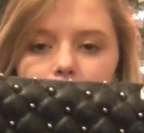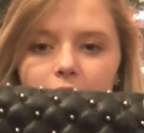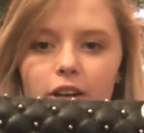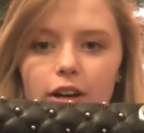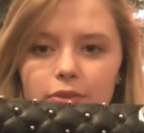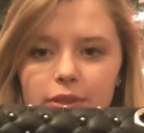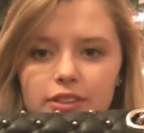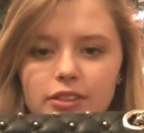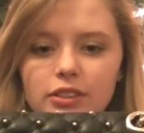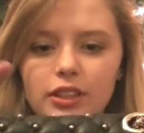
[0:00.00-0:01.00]
Minkoff with
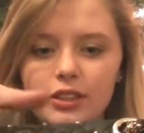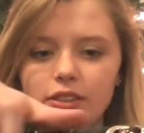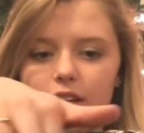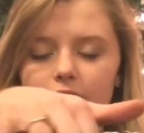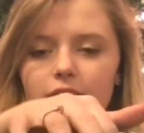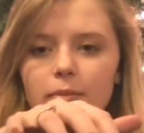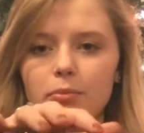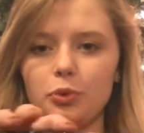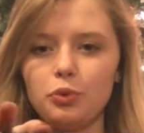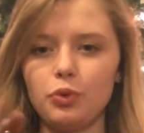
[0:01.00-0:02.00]
studs on it. I'm
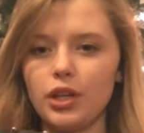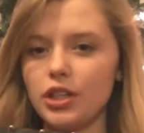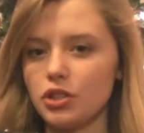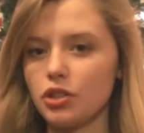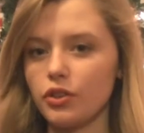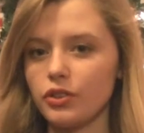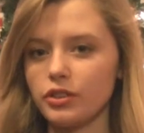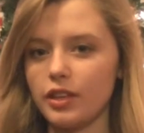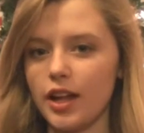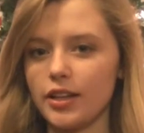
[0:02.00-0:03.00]
pretty sure this
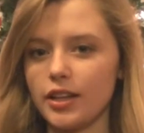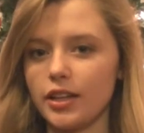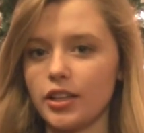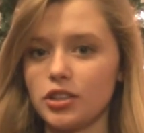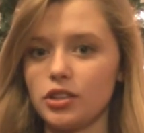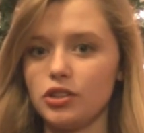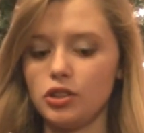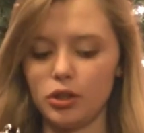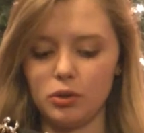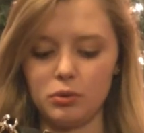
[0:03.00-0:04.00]
is Holiday Collection.
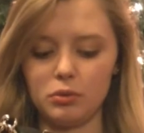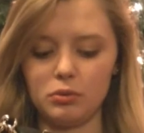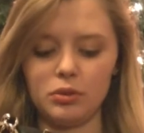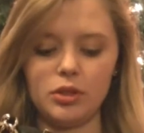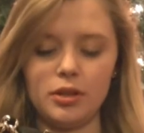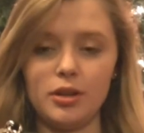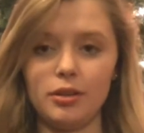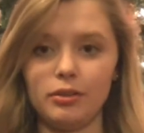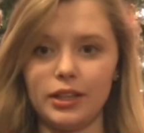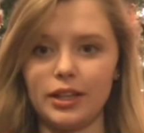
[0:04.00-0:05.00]
Don't,
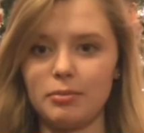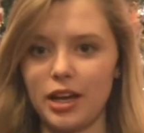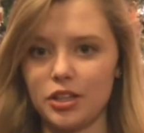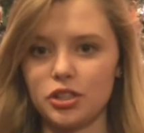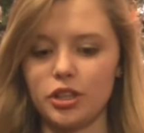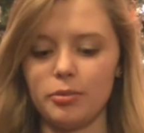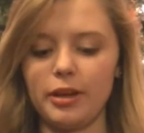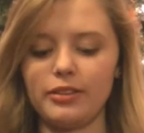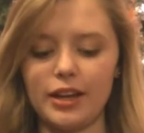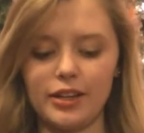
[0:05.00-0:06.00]
like, I'm not sure
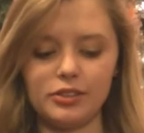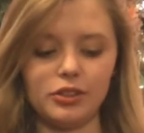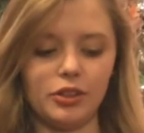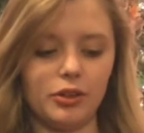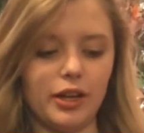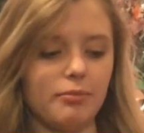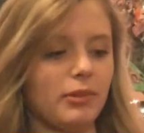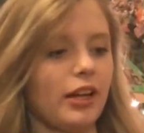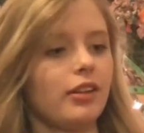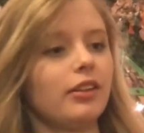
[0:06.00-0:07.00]
about that, so I'm
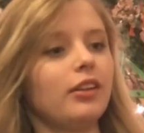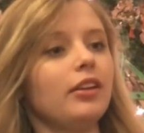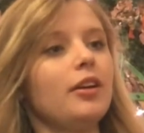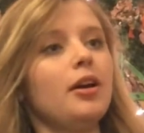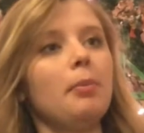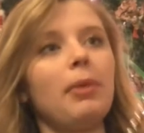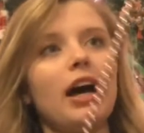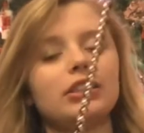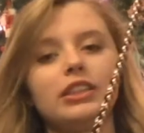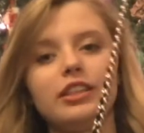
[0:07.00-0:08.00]
not
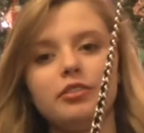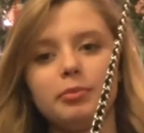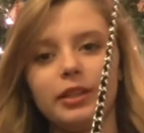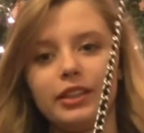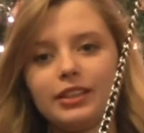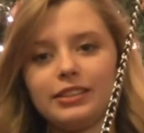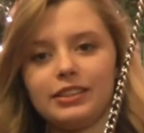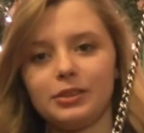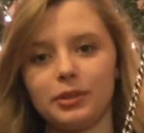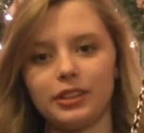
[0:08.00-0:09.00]
positive, but this
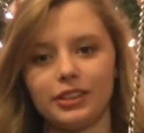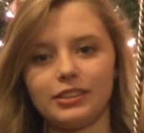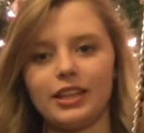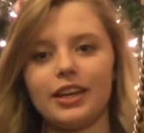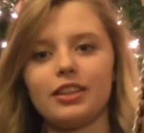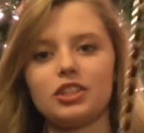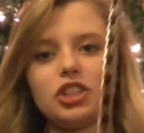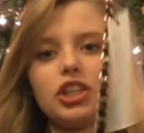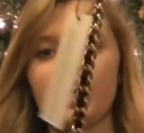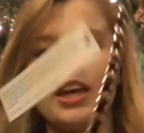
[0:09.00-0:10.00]
is what it looks like. The
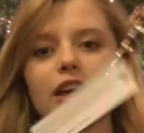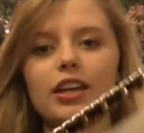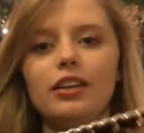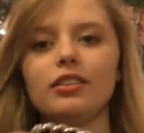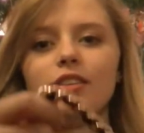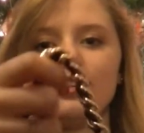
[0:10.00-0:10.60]
chain